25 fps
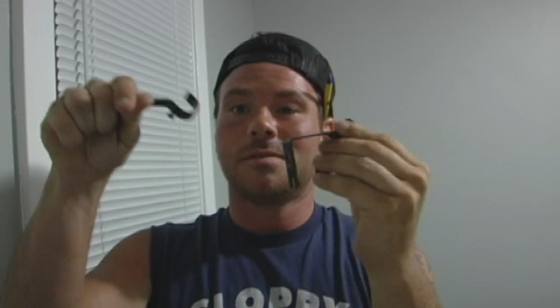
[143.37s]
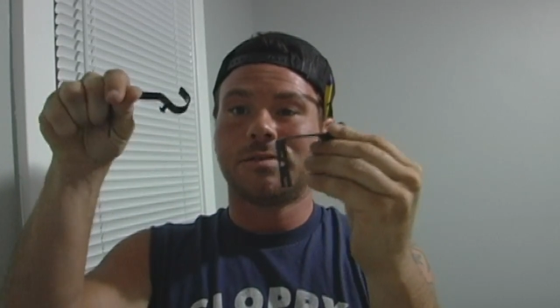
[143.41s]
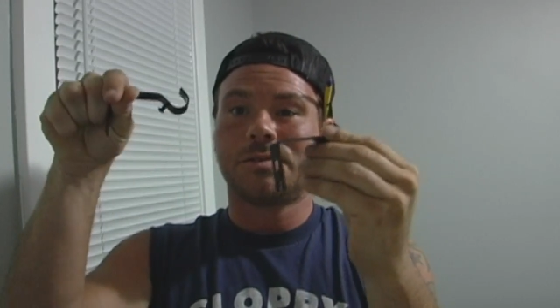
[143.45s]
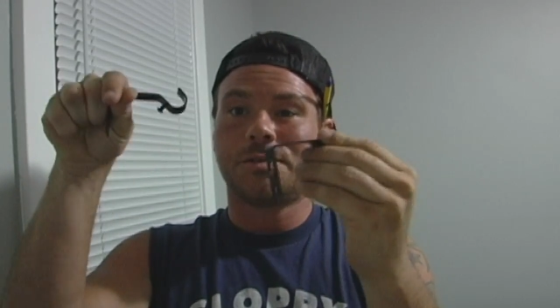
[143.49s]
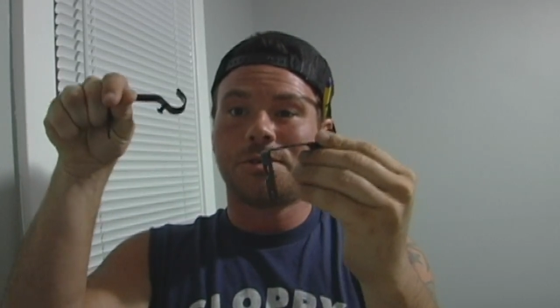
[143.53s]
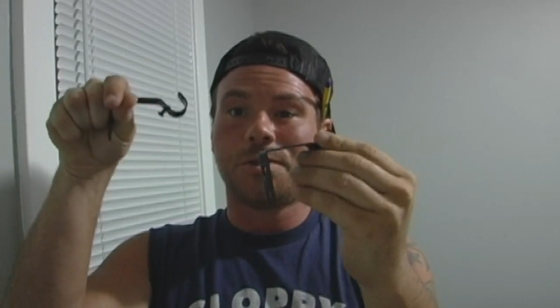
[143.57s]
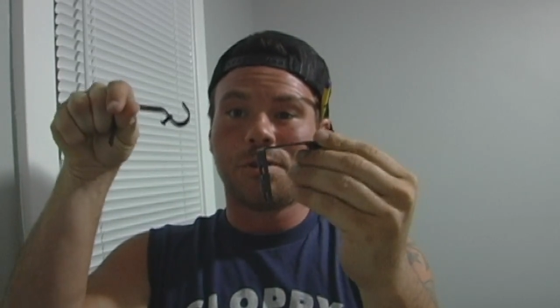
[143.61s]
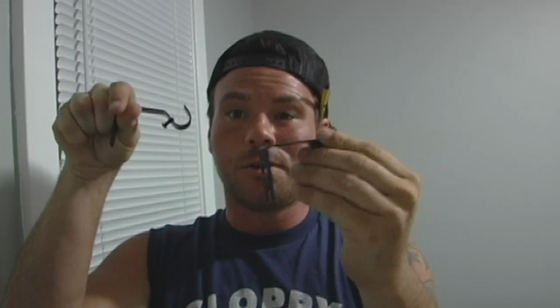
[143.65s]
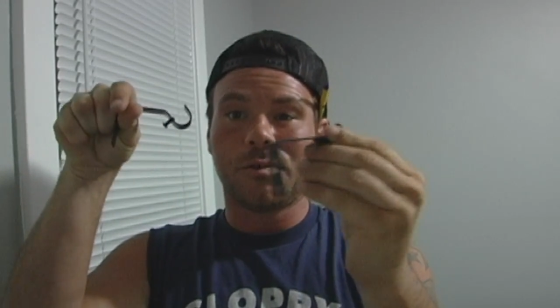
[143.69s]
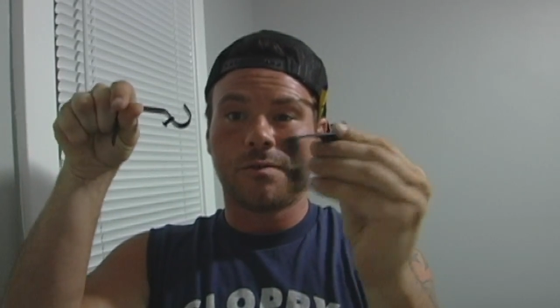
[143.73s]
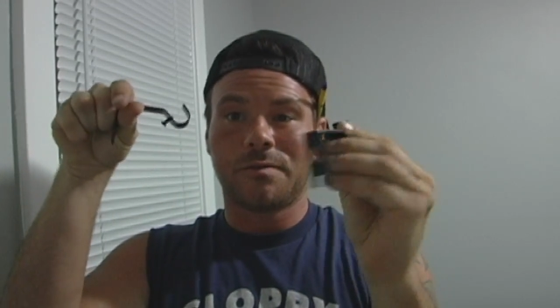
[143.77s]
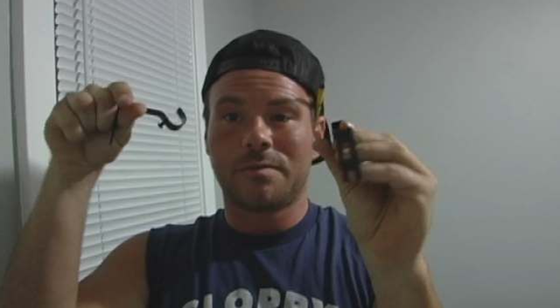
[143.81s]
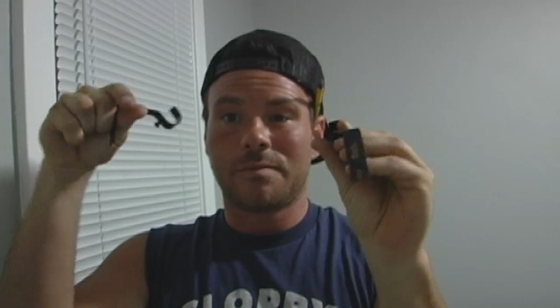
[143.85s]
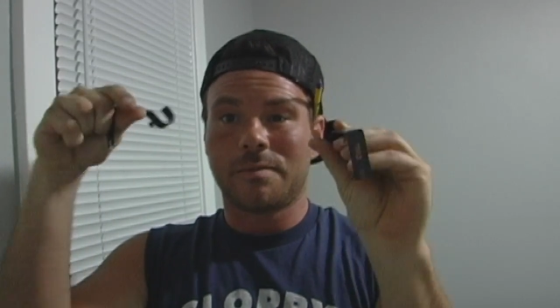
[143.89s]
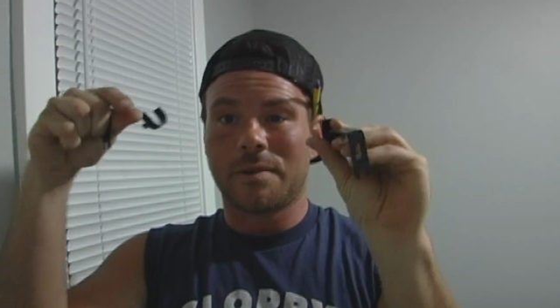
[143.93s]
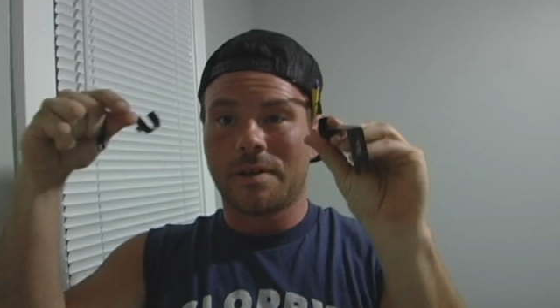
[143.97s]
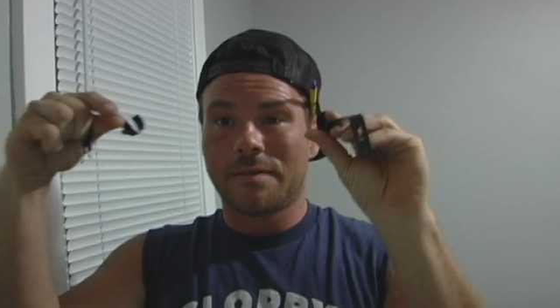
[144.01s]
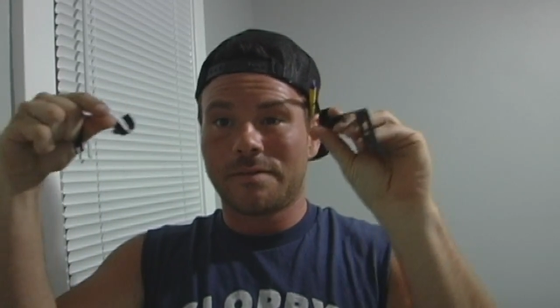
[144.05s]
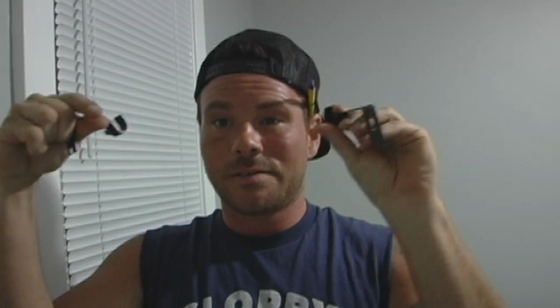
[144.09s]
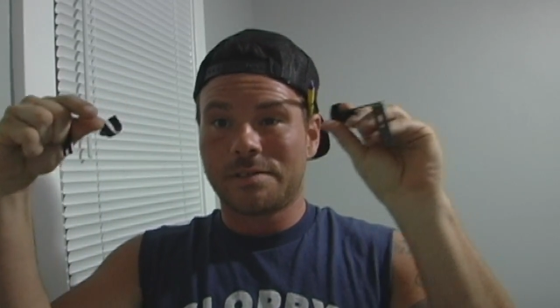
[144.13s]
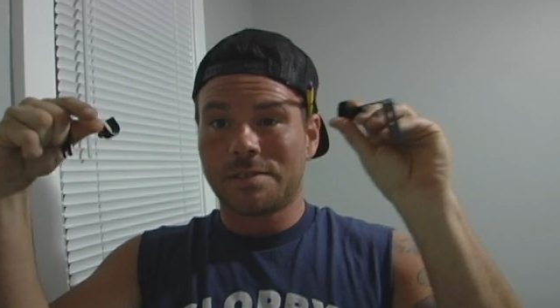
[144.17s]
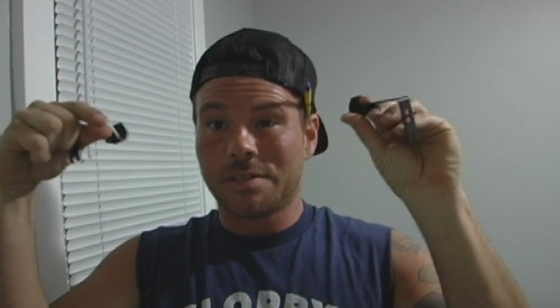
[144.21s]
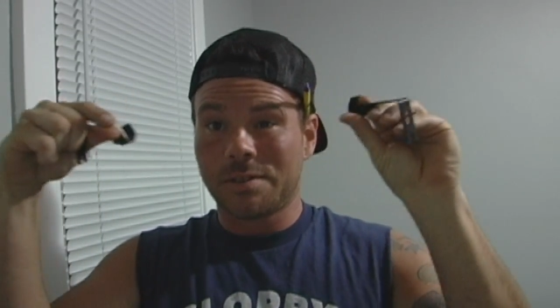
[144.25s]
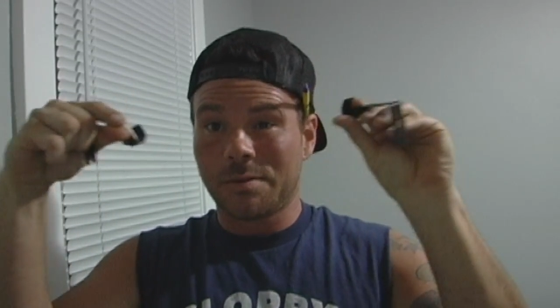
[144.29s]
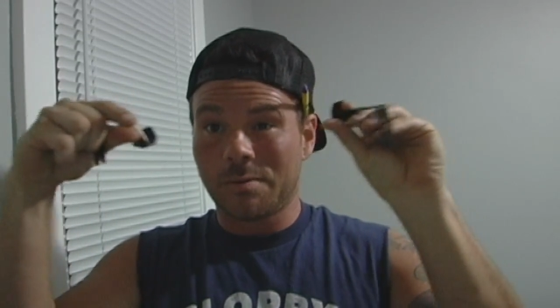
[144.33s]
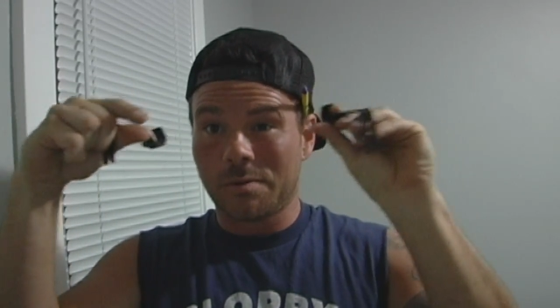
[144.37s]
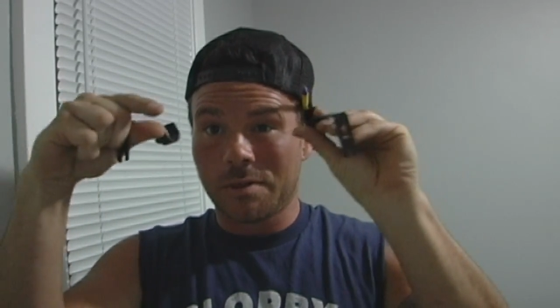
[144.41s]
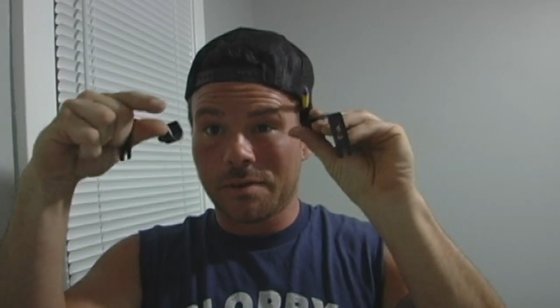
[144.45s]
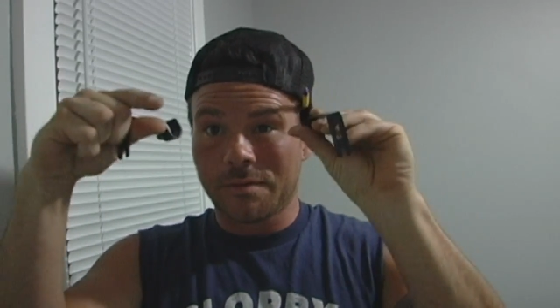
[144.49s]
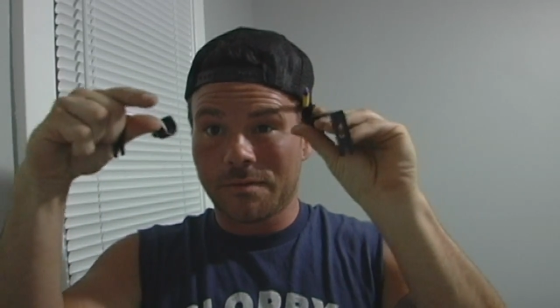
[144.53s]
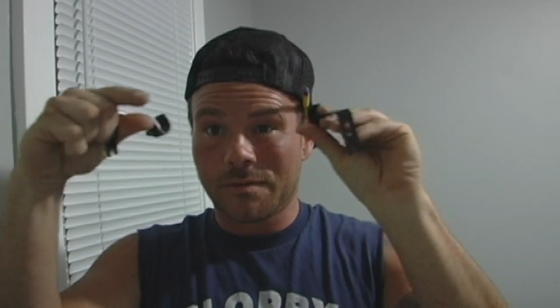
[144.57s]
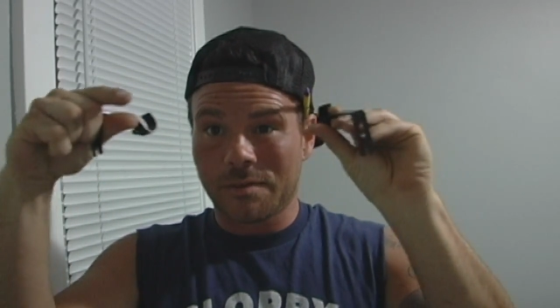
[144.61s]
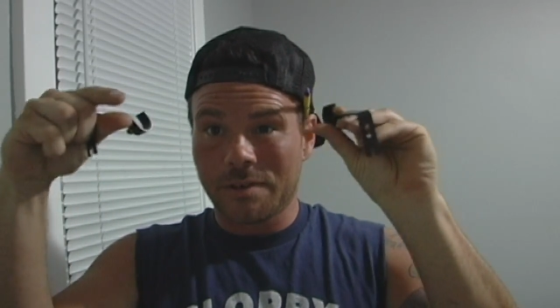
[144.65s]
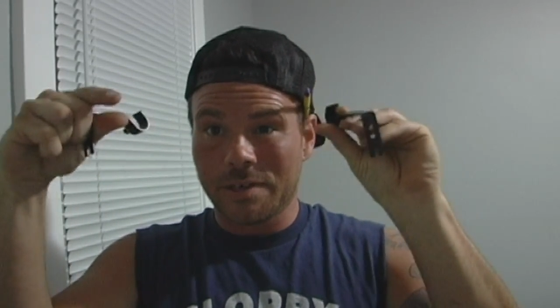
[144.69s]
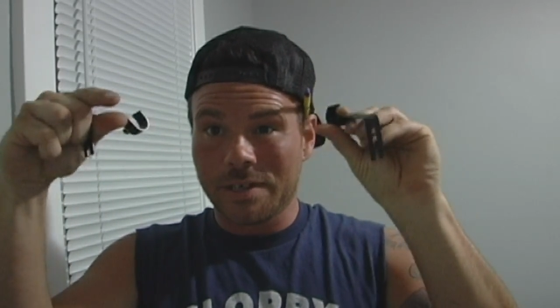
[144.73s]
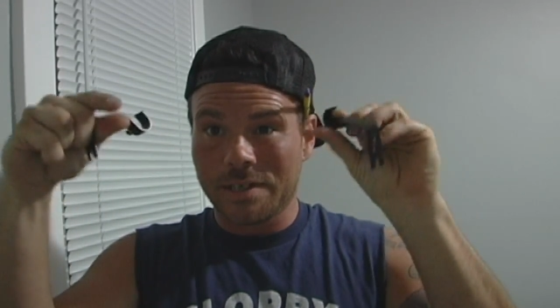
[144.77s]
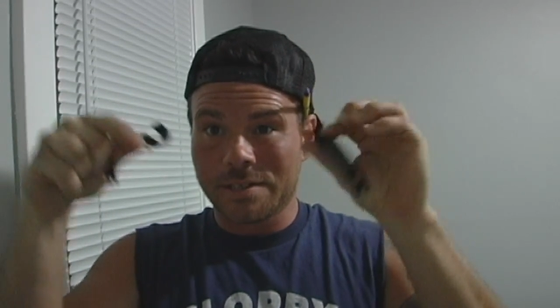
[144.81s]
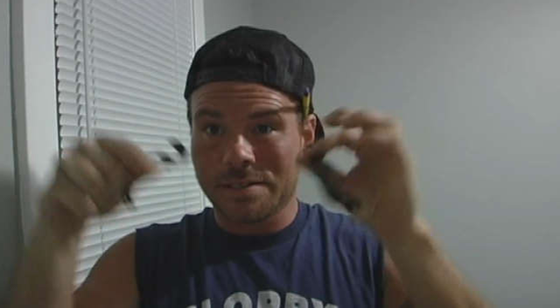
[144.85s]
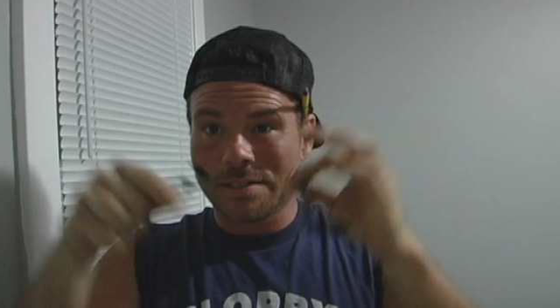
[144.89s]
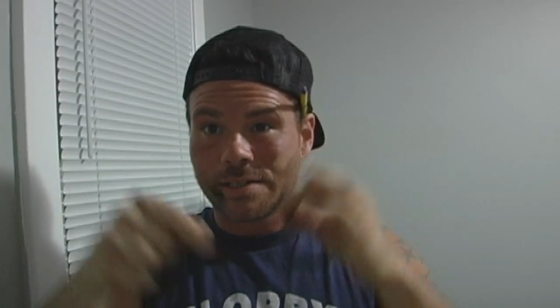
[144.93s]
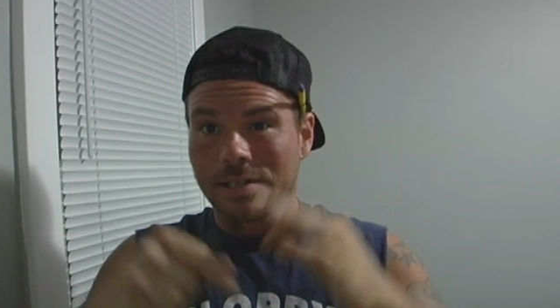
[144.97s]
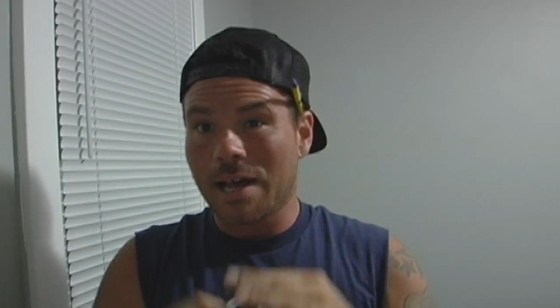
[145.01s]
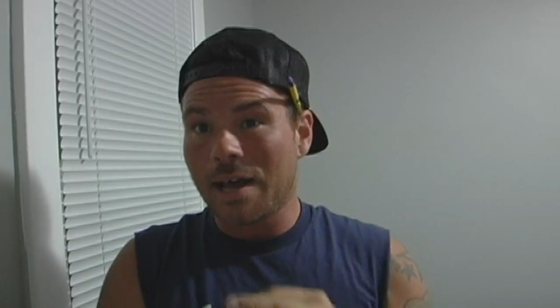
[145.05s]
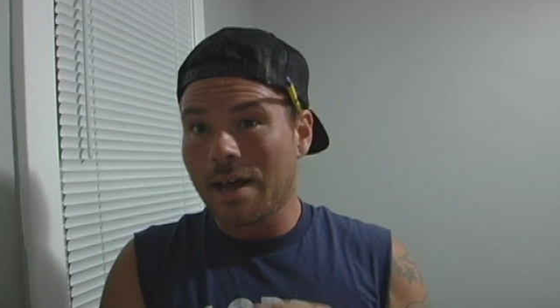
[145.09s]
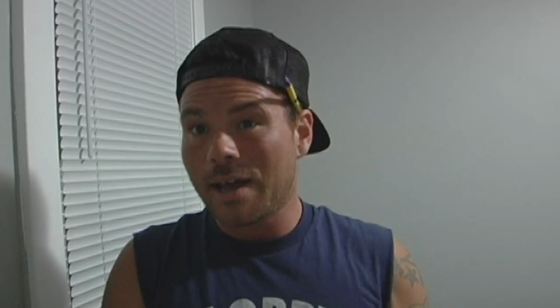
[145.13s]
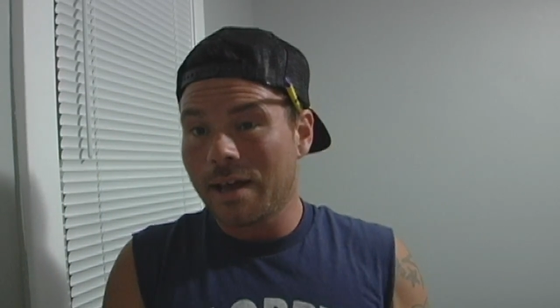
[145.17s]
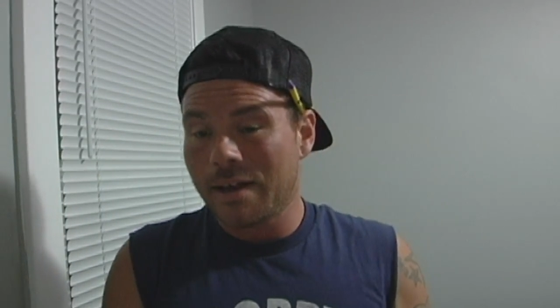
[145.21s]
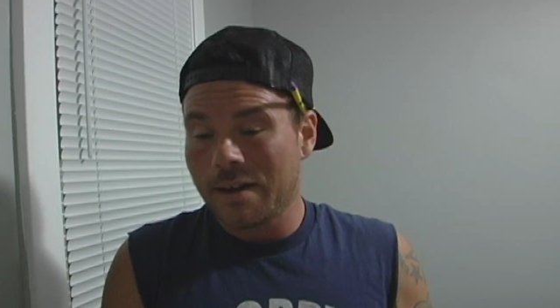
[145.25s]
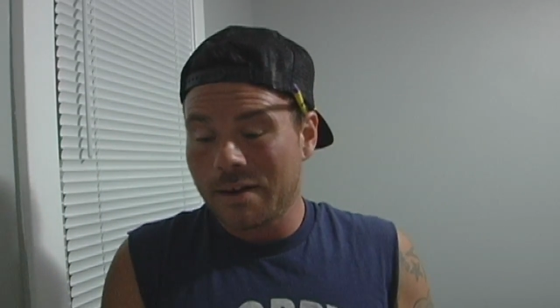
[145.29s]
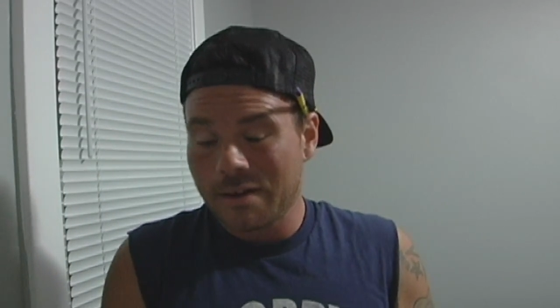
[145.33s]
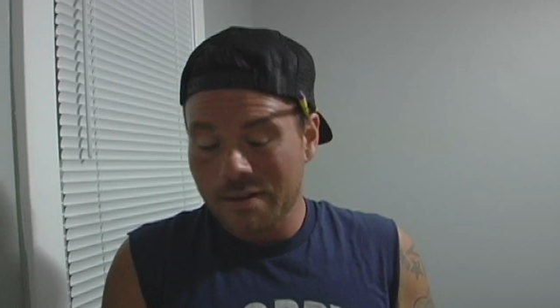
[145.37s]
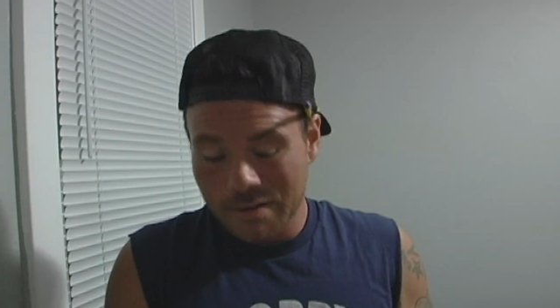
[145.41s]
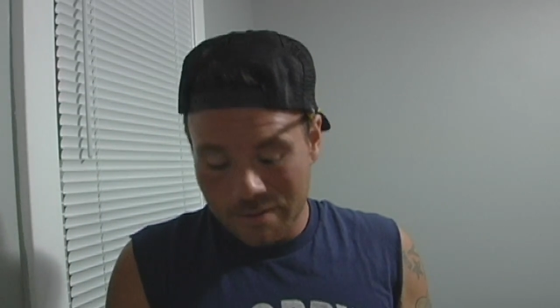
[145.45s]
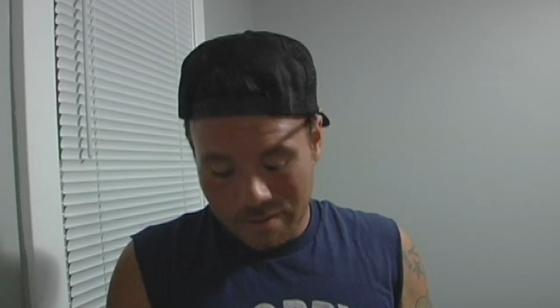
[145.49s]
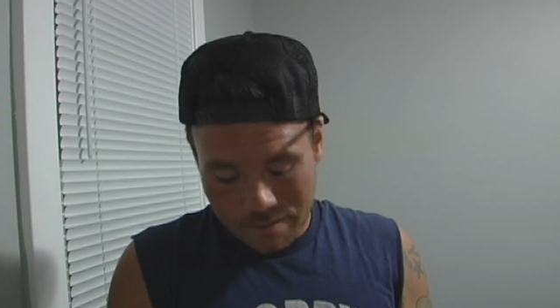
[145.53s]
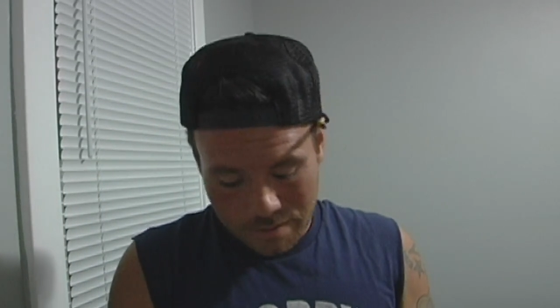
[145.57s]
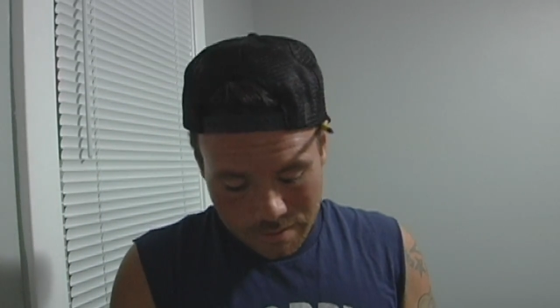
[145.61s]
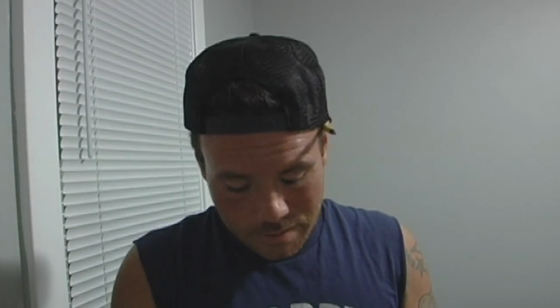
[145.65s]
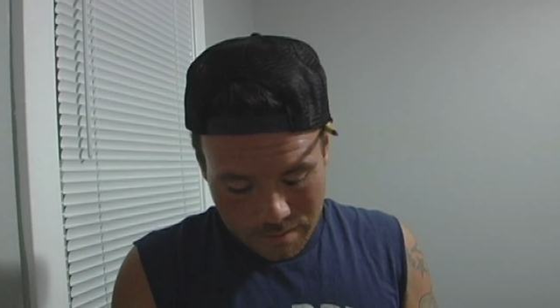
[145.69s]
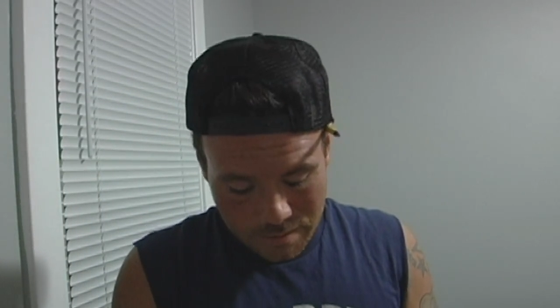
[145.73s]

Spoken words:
There's two of them, obviously one for each side.